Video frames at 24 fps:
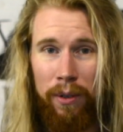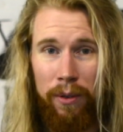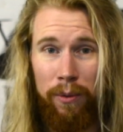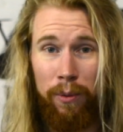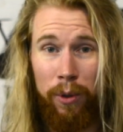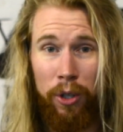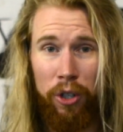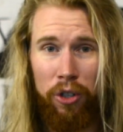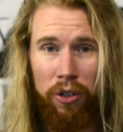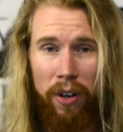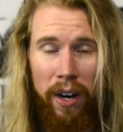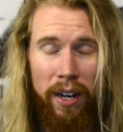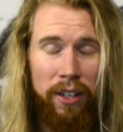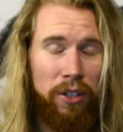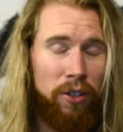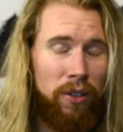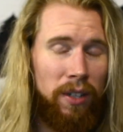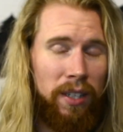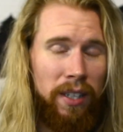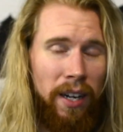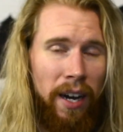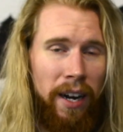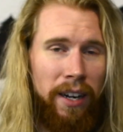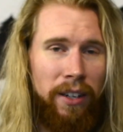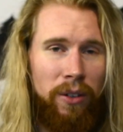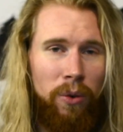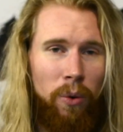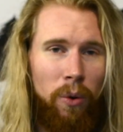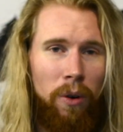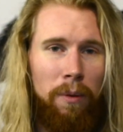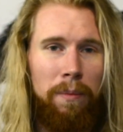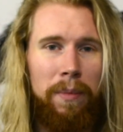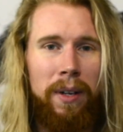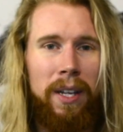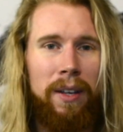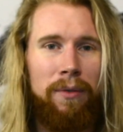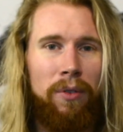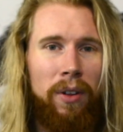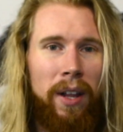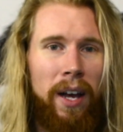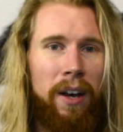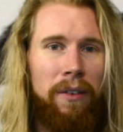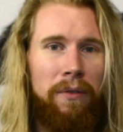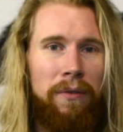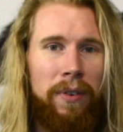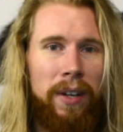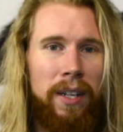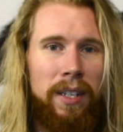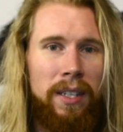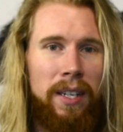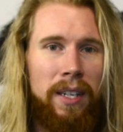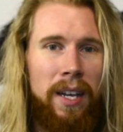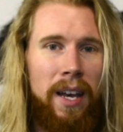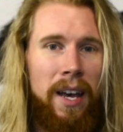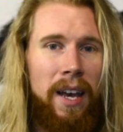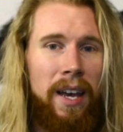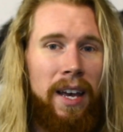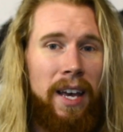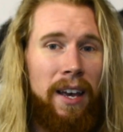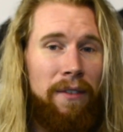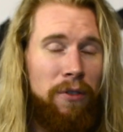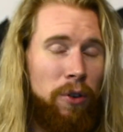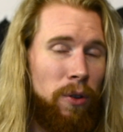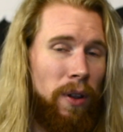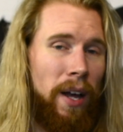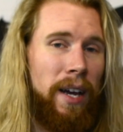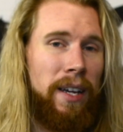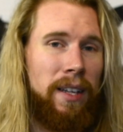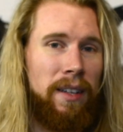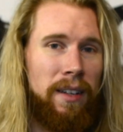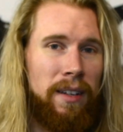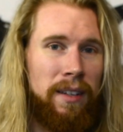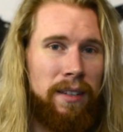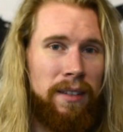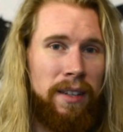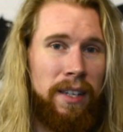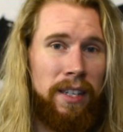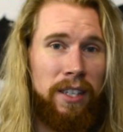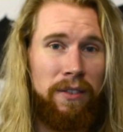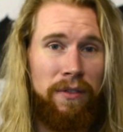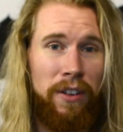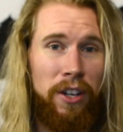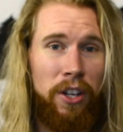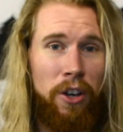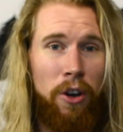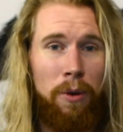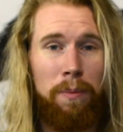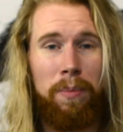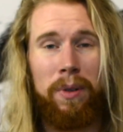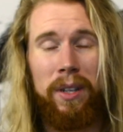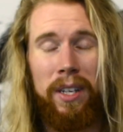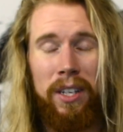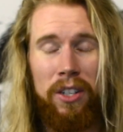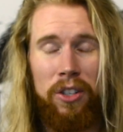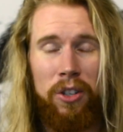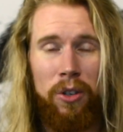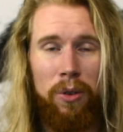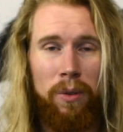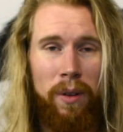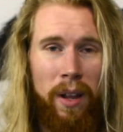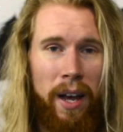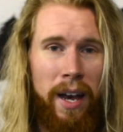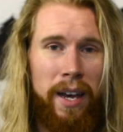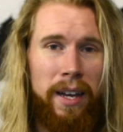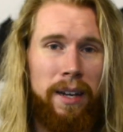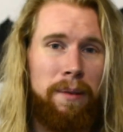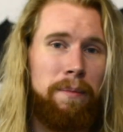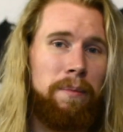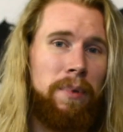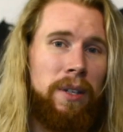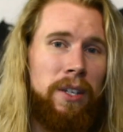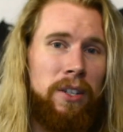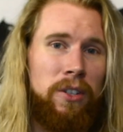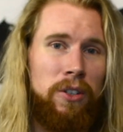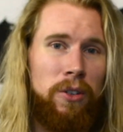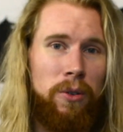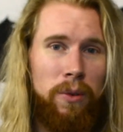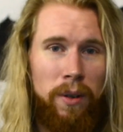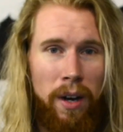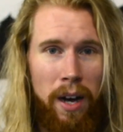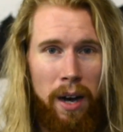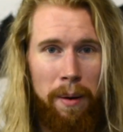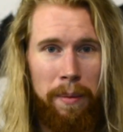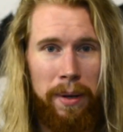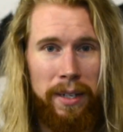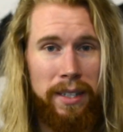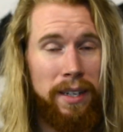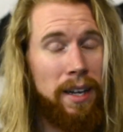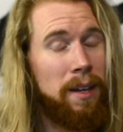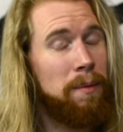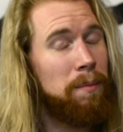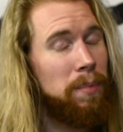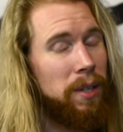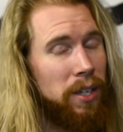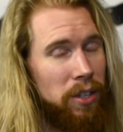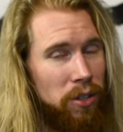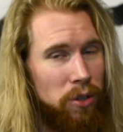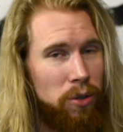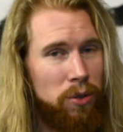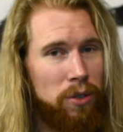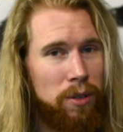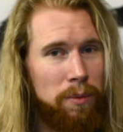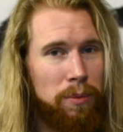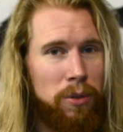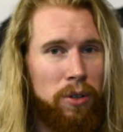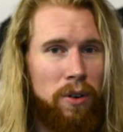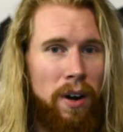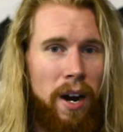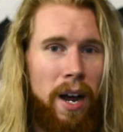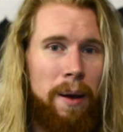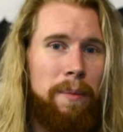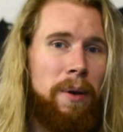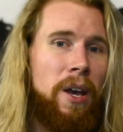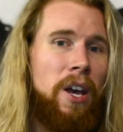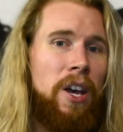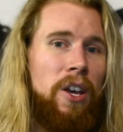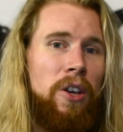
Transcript: when you're trying to design your medieval outfits. If you like this video, please do like, please do comment, and please do subscribe.